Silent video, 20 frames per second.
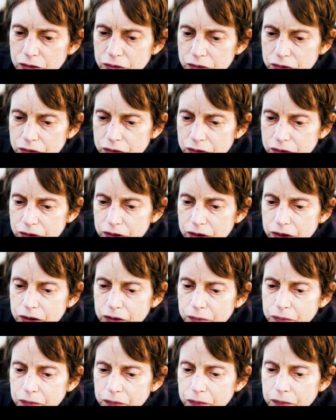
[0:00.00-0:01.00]
this is the
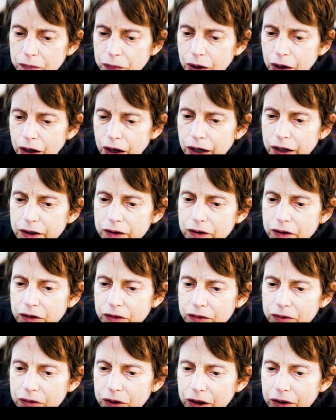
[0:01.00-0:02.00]

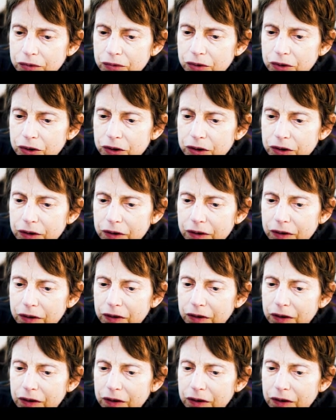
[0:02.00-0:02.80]
compiler reference.